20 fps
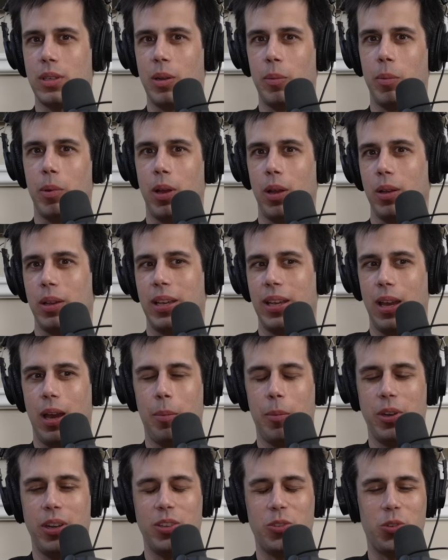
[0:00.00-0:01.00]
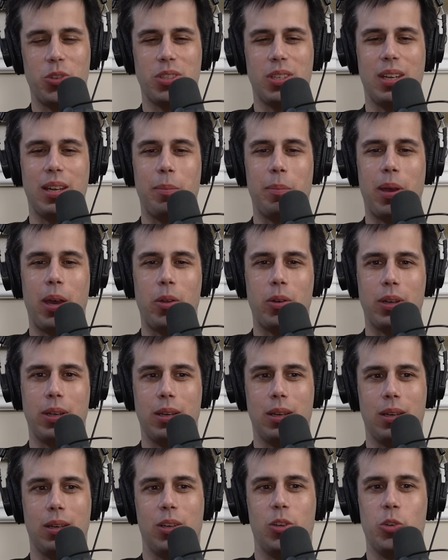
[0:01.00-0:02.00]
and about common interest and about
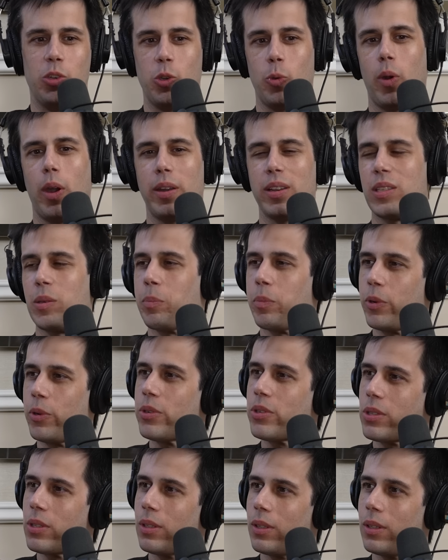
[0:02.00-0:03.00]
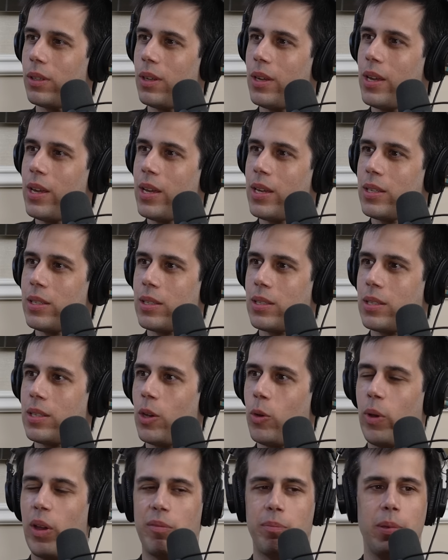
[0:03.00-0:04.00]
uh, yeah. who you are as a person. Yeah.
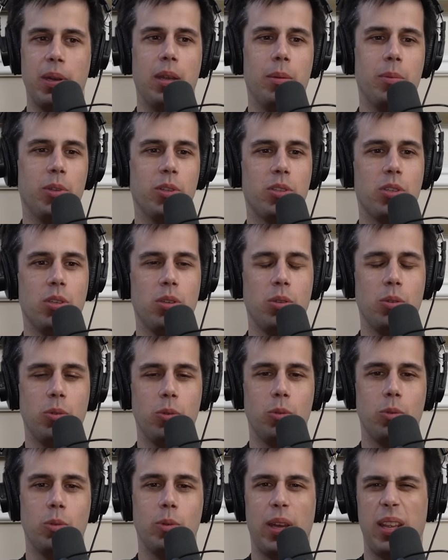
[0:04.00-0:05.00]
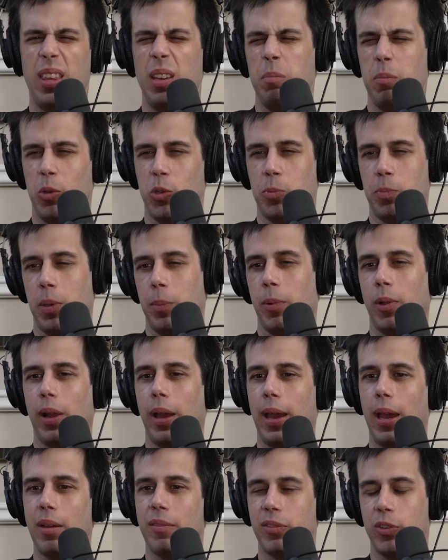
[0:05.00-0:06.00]
So I've been able to. I think most people
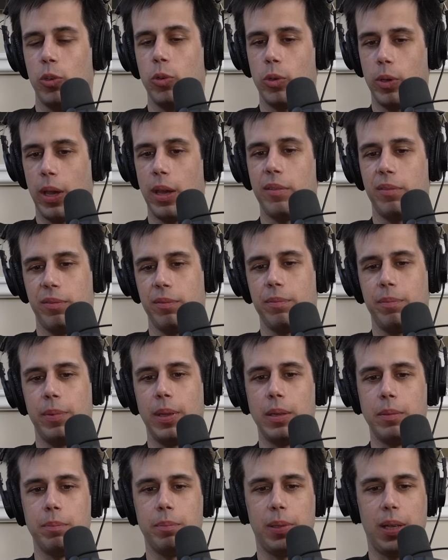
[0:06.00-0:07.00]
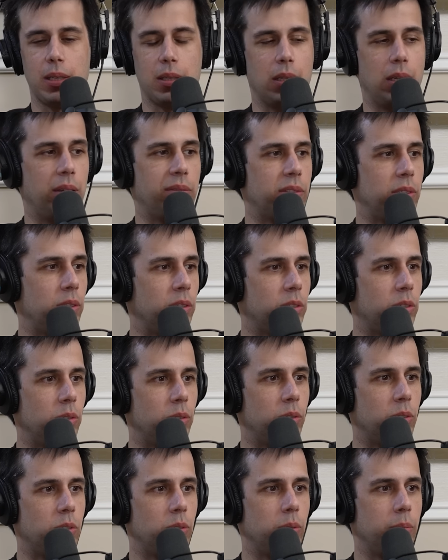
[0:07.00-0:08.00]
have who have been blessed enough to
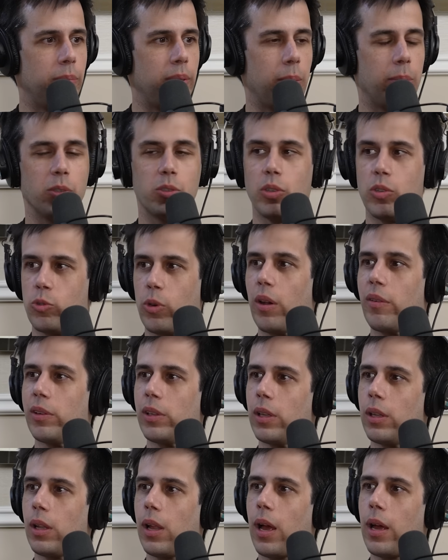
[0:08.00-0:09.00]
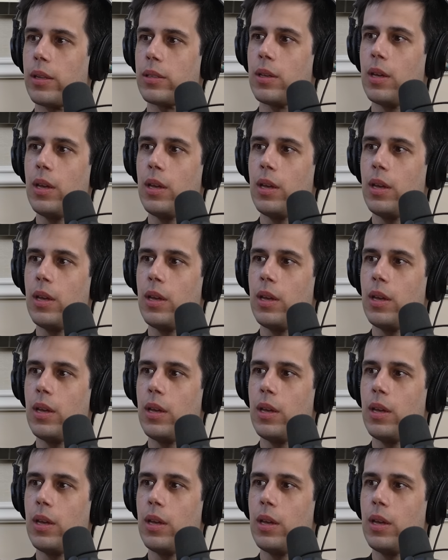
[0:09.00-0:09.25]
to, to be able to travel a lot,